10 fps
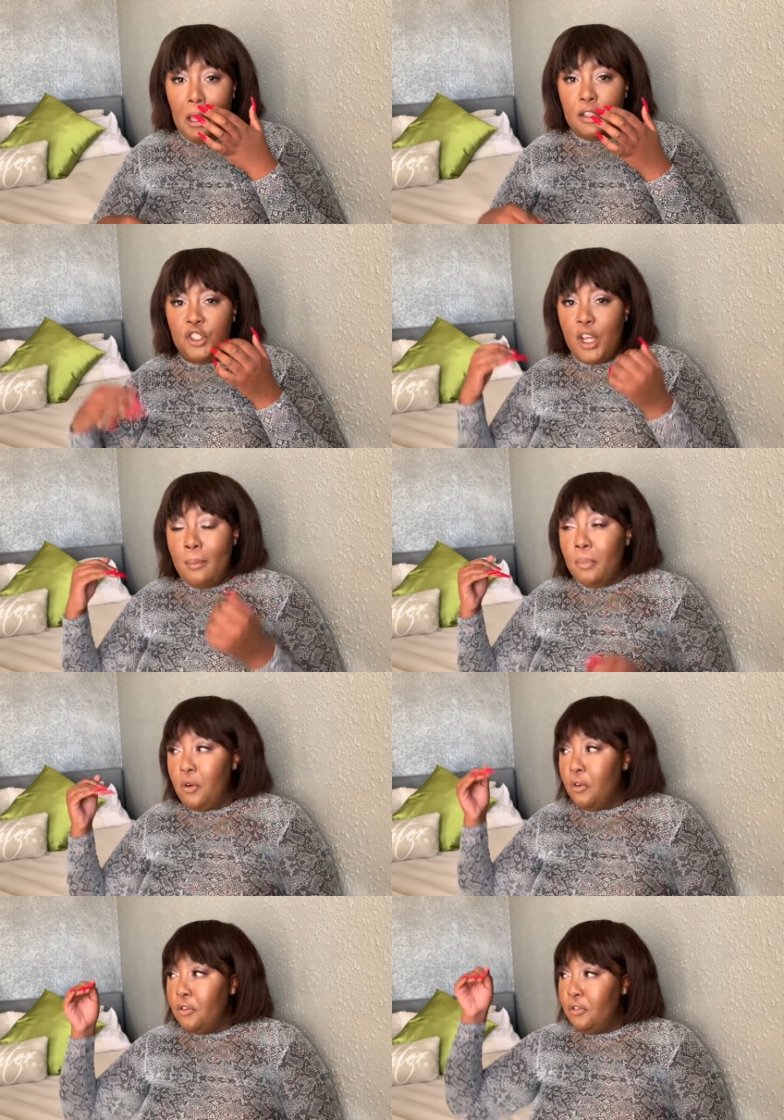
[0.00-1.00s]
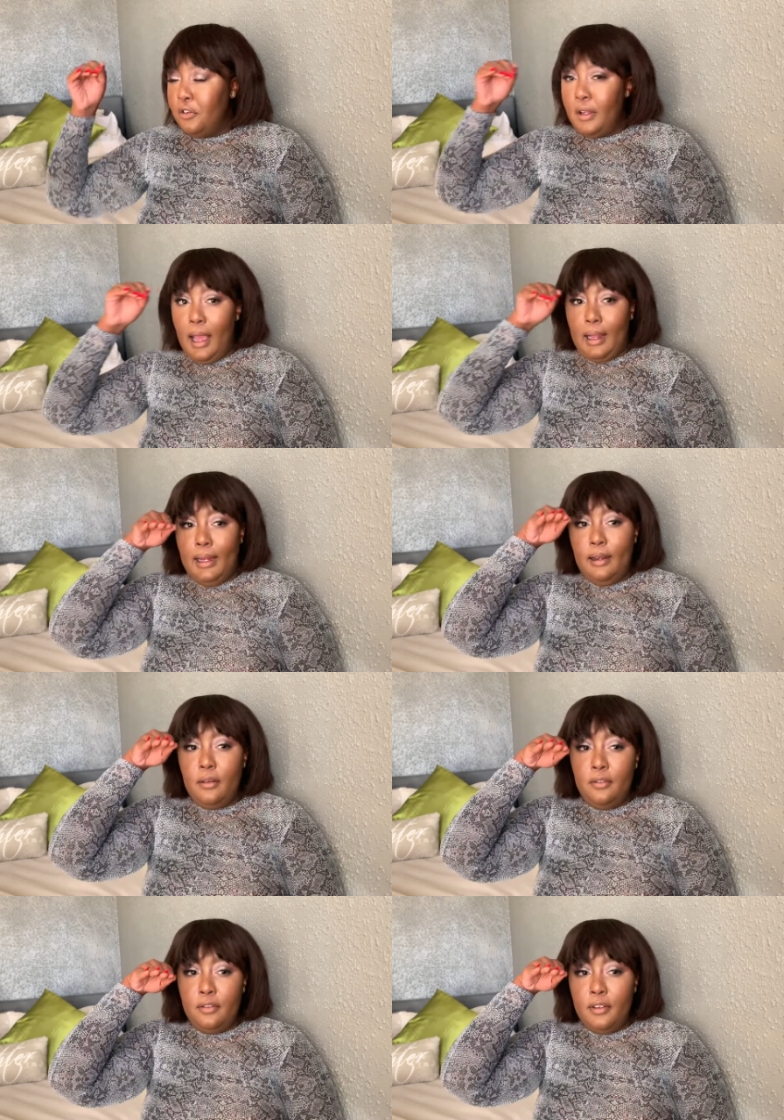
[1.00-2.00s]
jump off a cliff
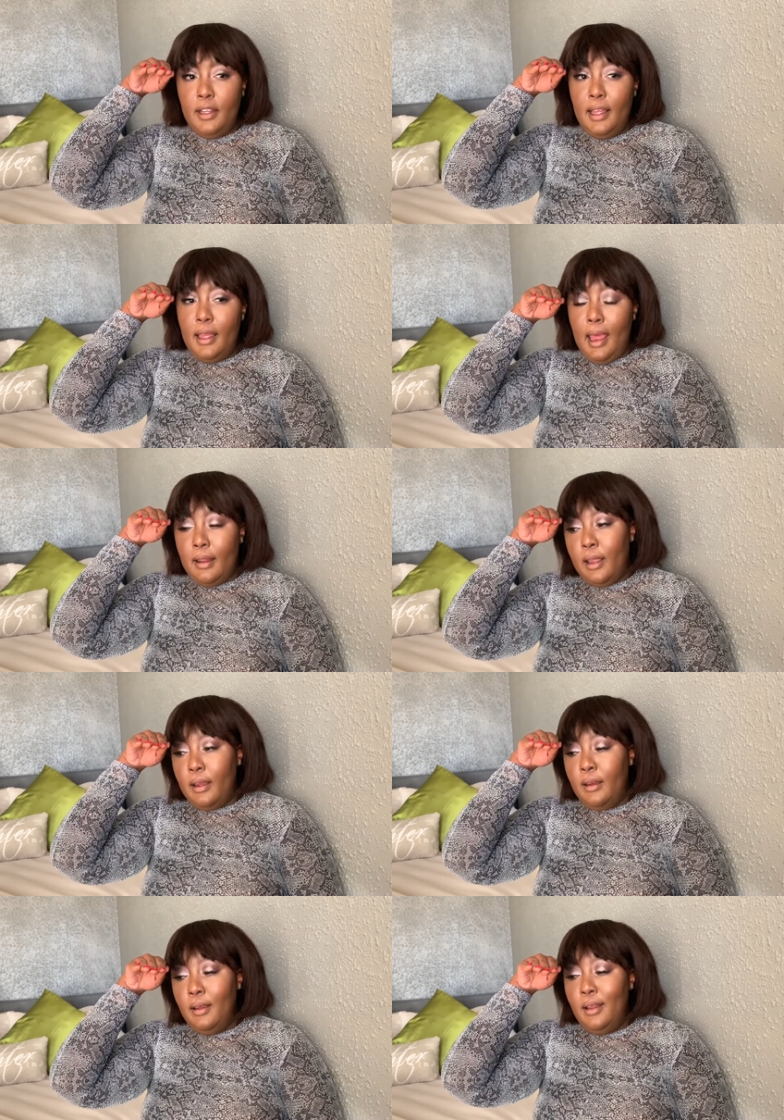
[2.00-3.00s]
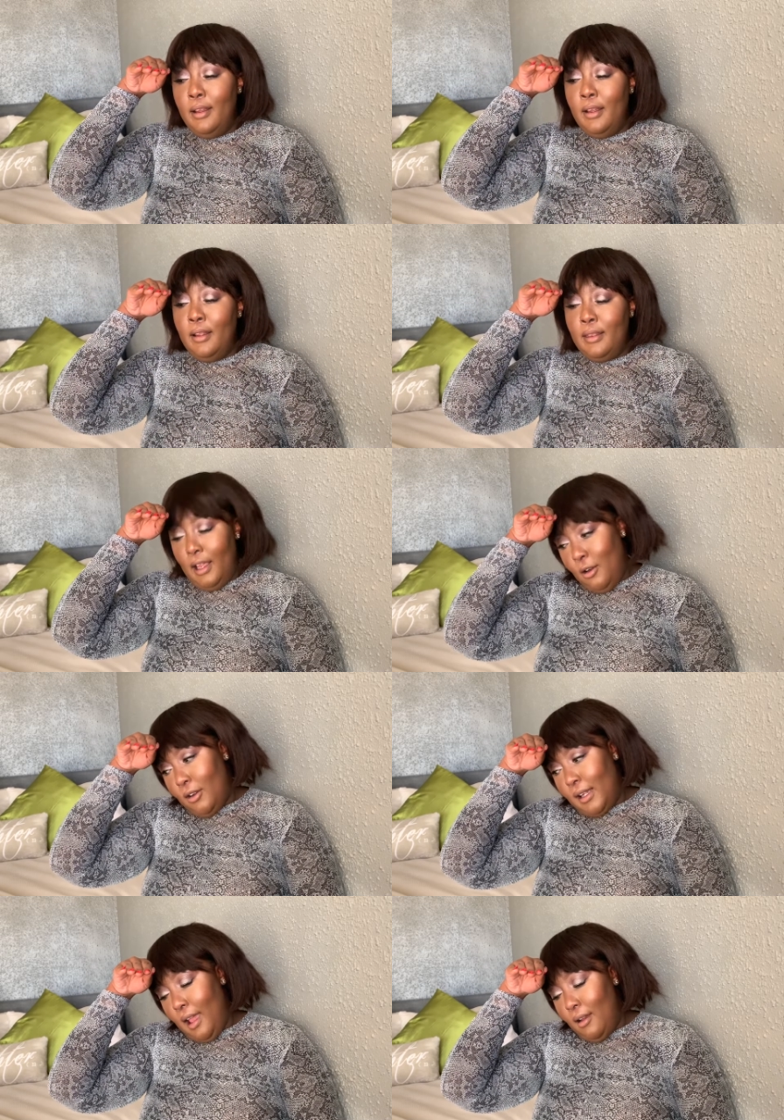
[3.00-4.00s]
and then they look
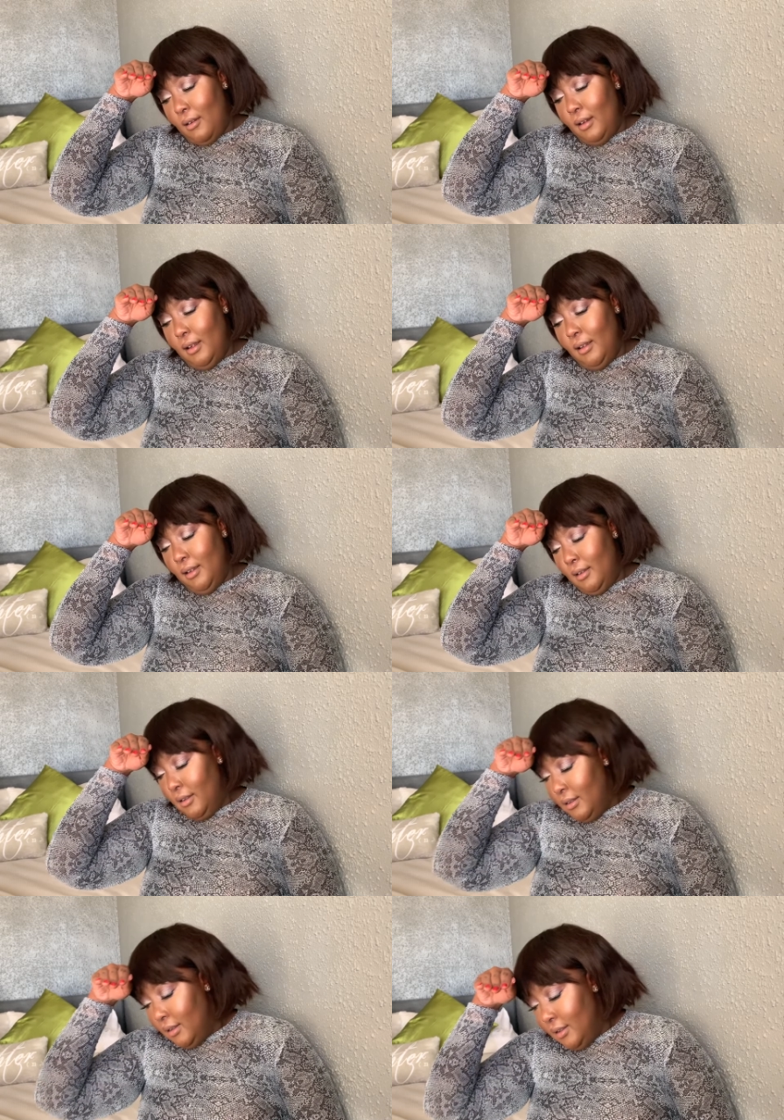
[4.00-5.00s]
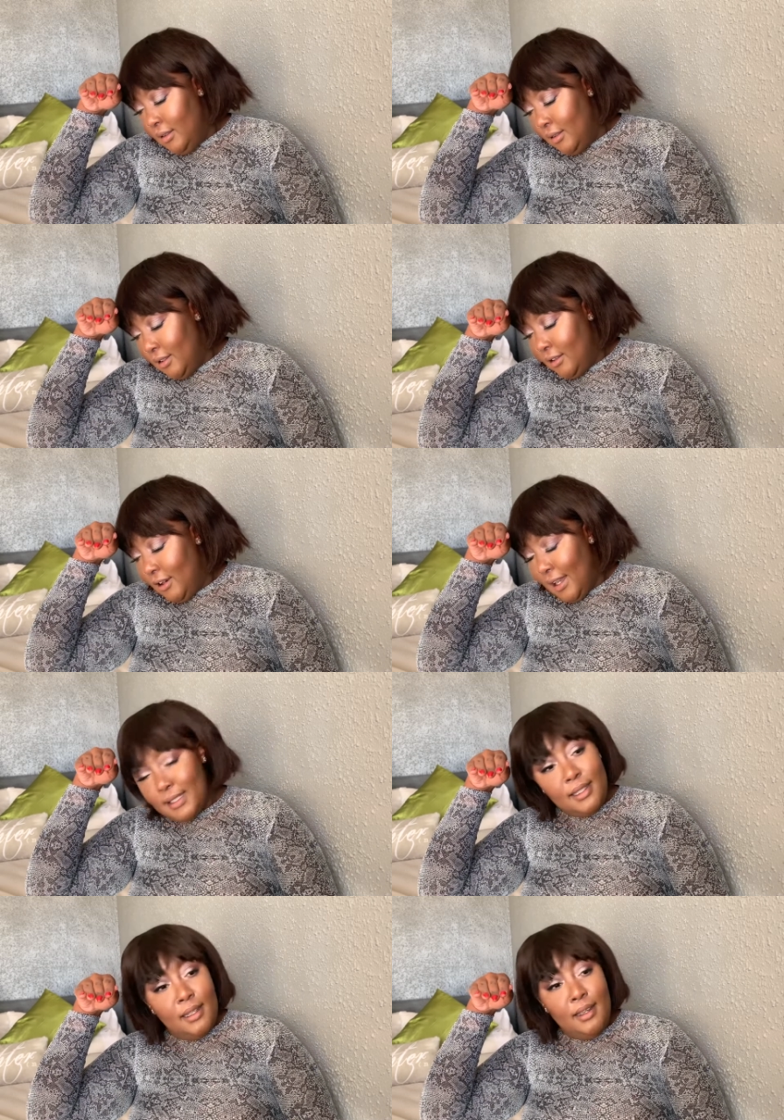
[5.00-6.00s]
down right
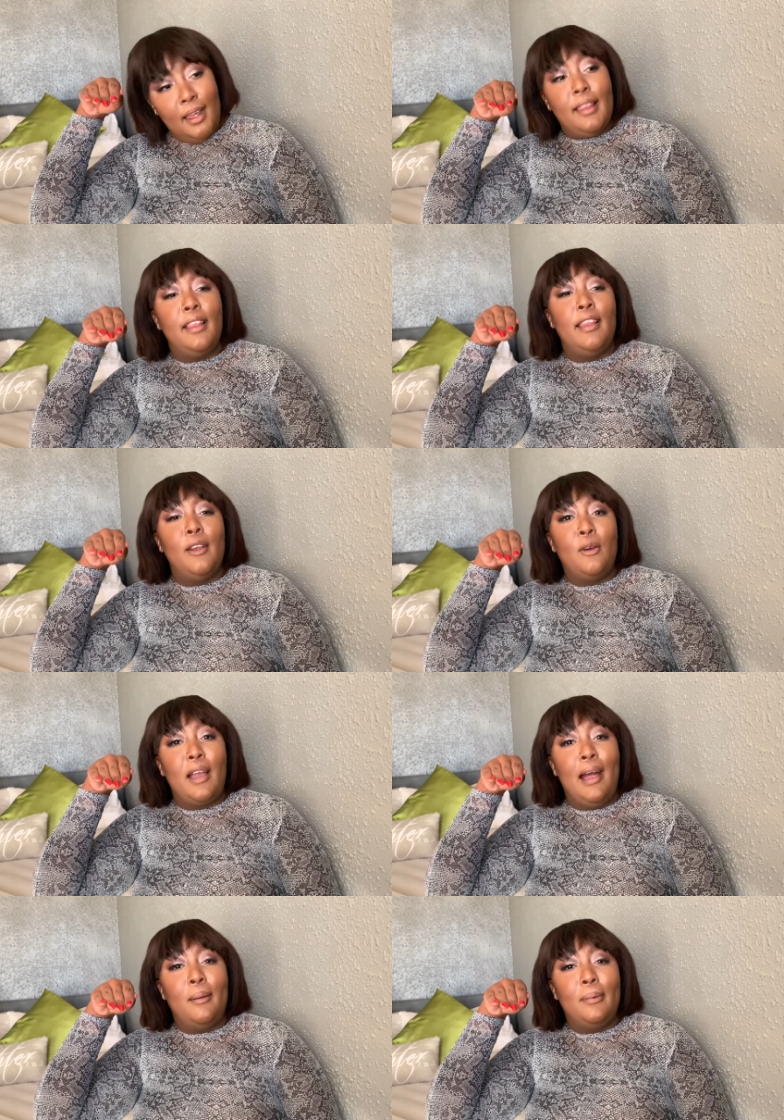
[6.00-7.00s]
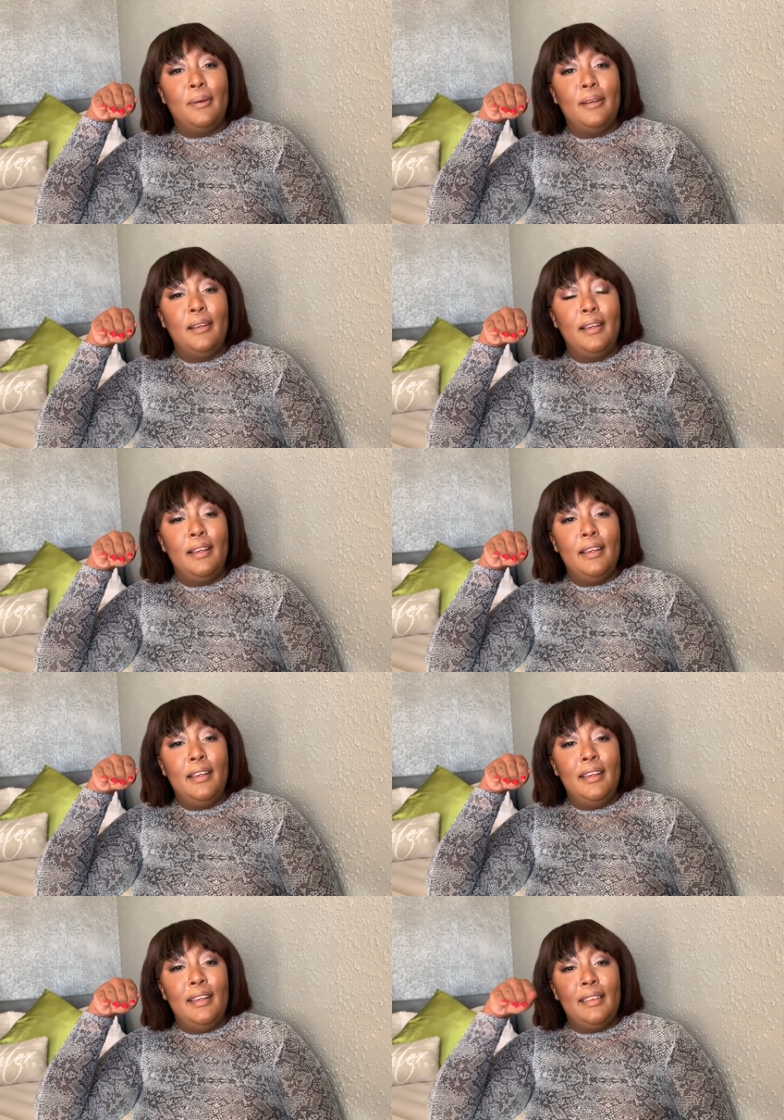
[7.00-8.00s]
and then they look up
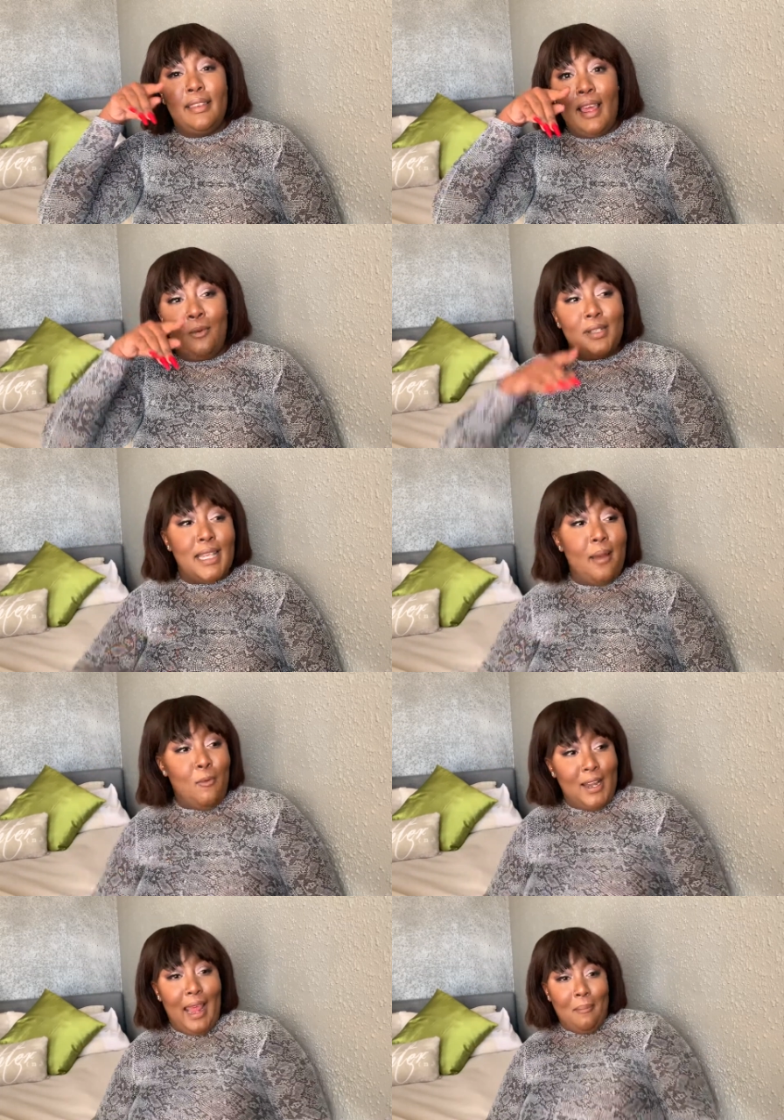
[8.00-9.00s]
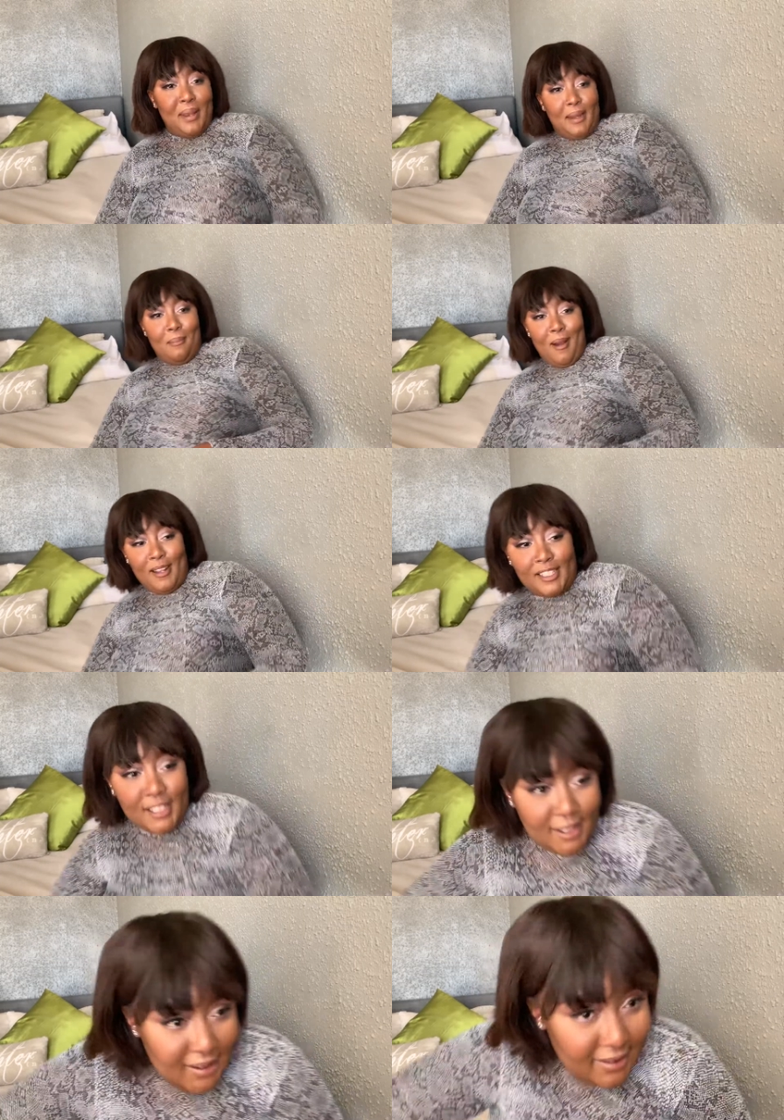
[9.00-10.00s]
that was ha what happened in march
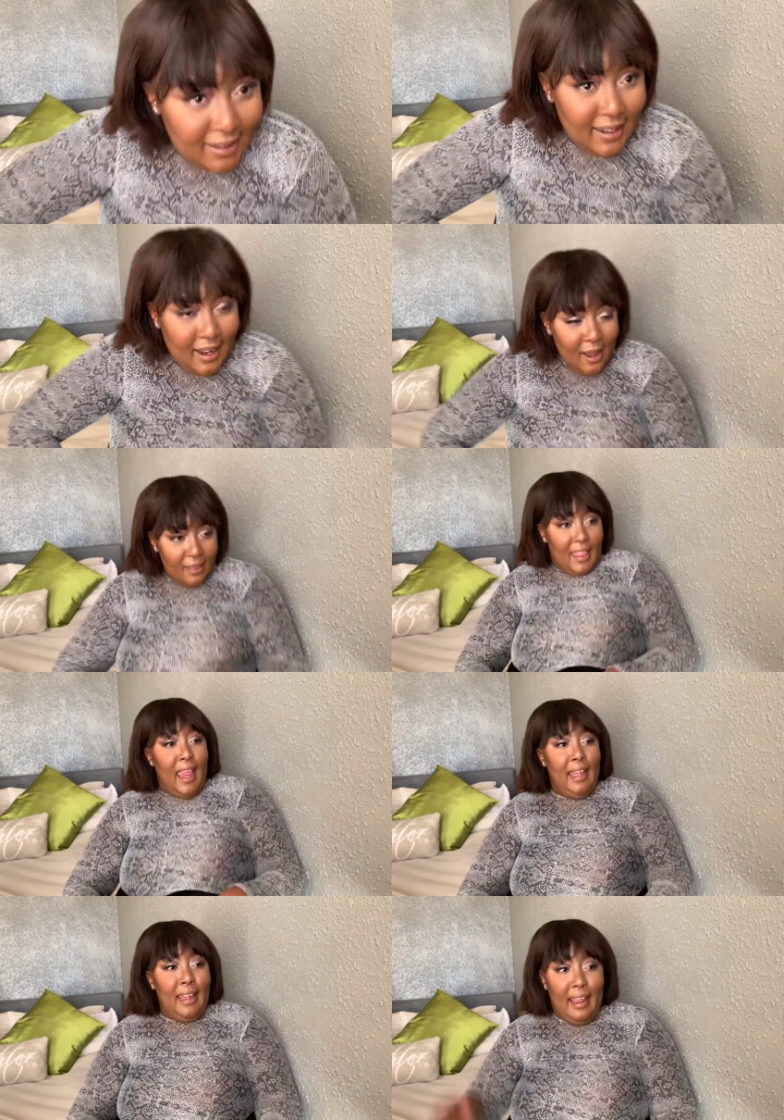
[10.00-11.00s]
then